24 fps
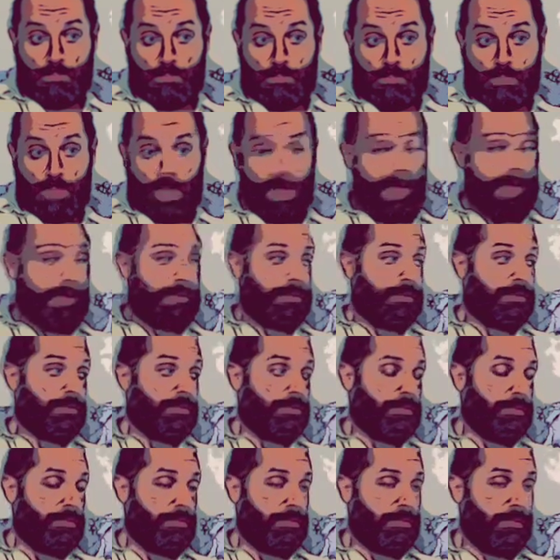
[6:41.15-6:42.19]
That,
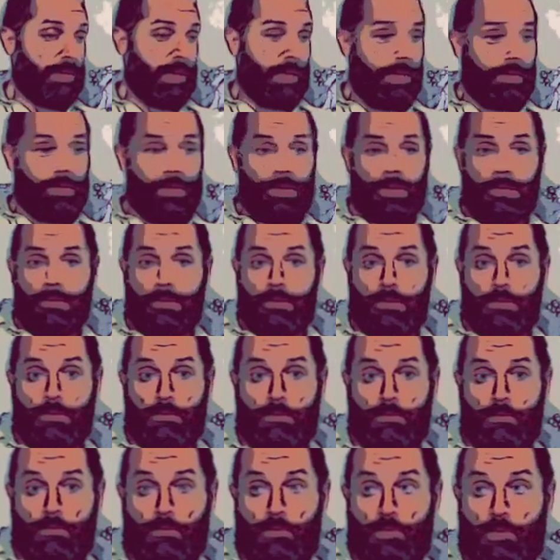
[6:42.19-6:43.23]
I think,
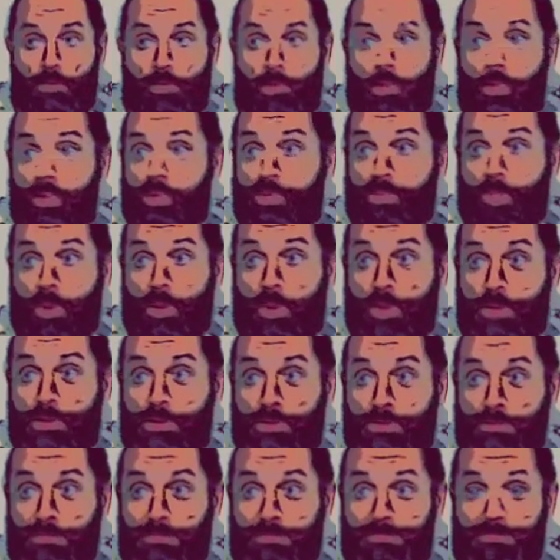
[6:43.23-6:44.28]
for the most part,
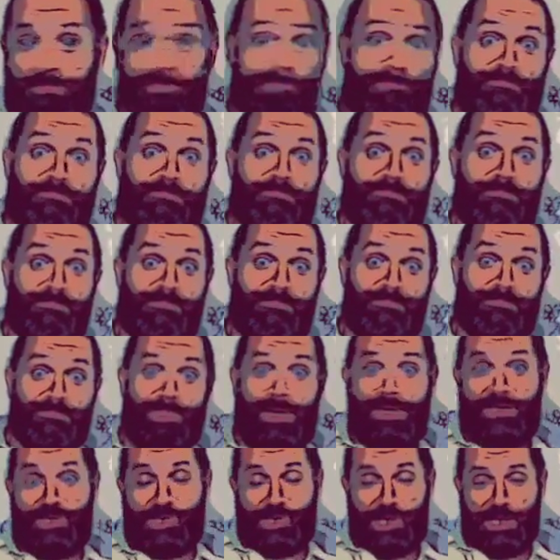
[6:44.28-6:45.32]

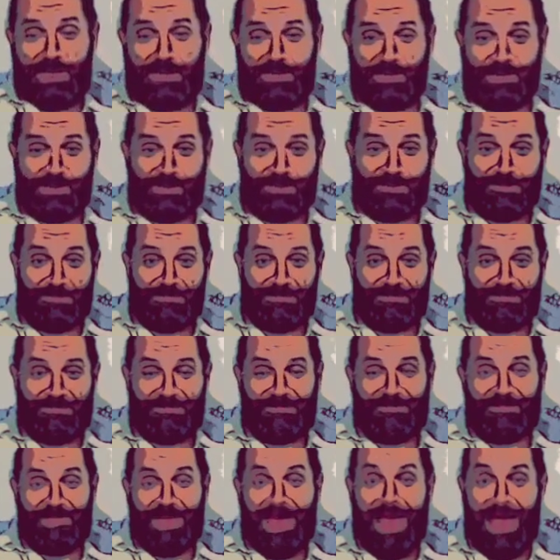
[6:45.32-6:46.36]
makes sense,
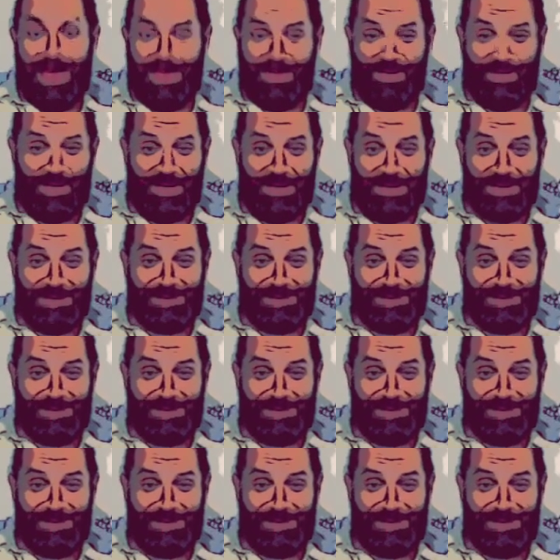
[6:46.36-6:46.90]
I think.